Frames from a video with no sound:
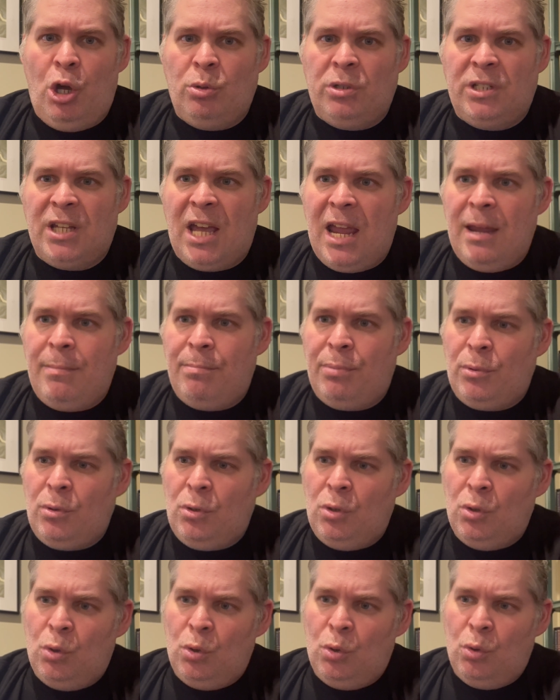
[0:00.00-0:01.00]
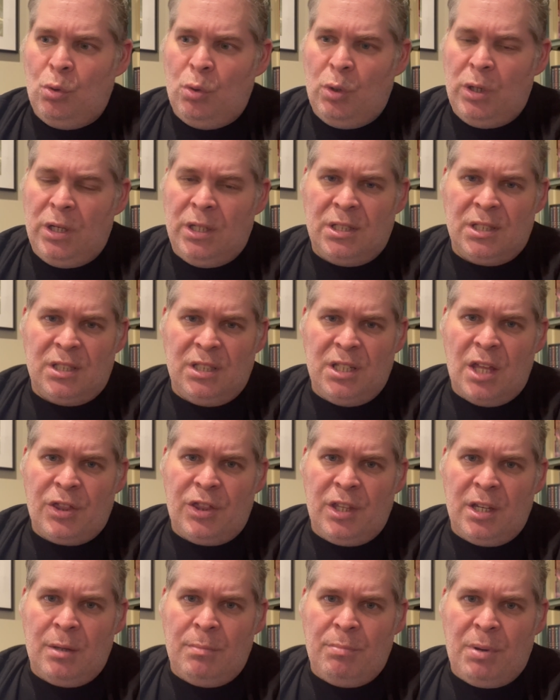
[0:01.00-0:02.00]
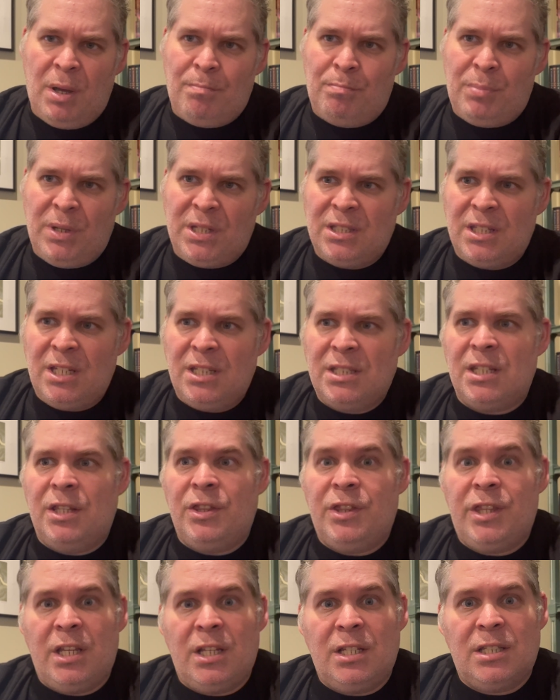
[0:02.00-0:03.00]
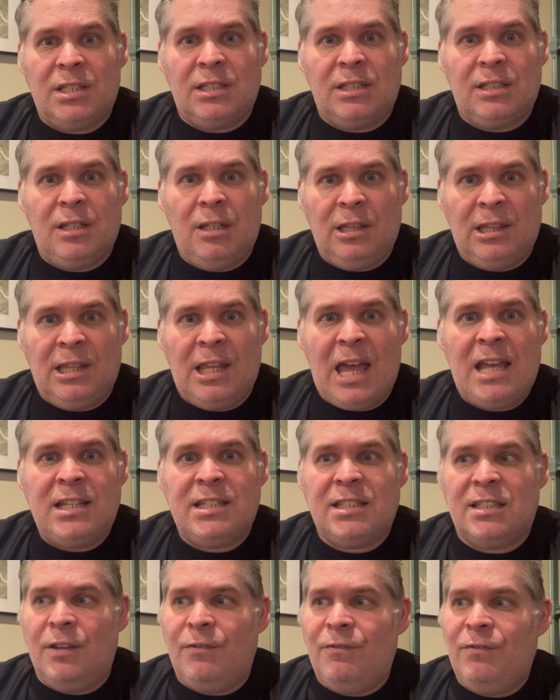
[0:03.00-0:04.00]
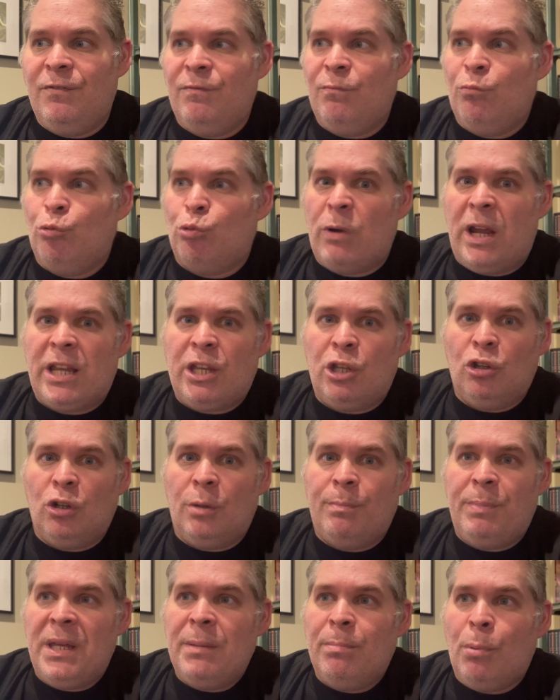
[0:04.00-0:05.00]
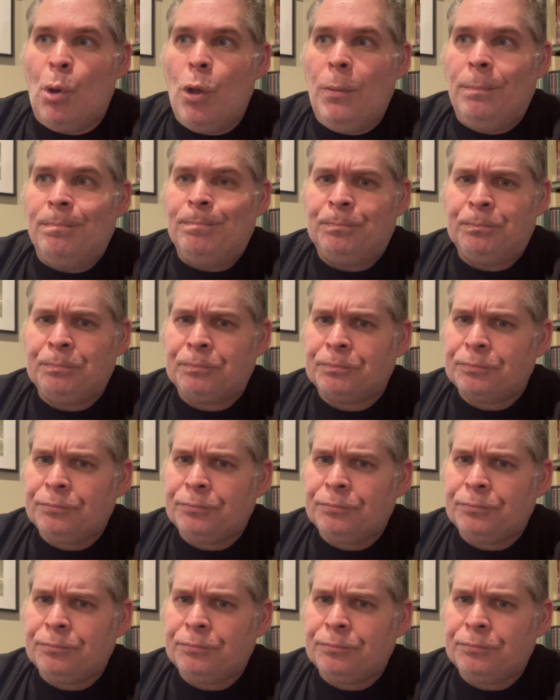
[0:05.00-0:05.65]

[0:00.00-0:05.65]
type who is nothing but business and thinks less of regular people.